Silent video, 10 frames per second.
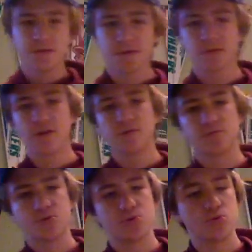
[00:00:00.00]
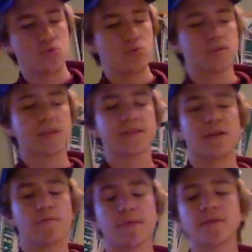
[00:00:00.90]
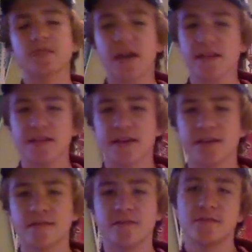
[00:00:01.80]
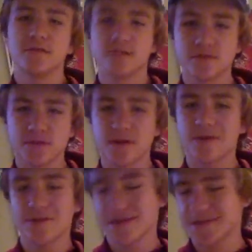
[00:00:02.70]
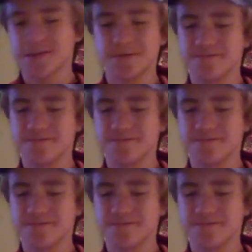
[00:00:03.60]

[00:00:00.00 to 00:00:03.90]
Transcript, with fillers: to go to the Tampa Bay Lightning. So it's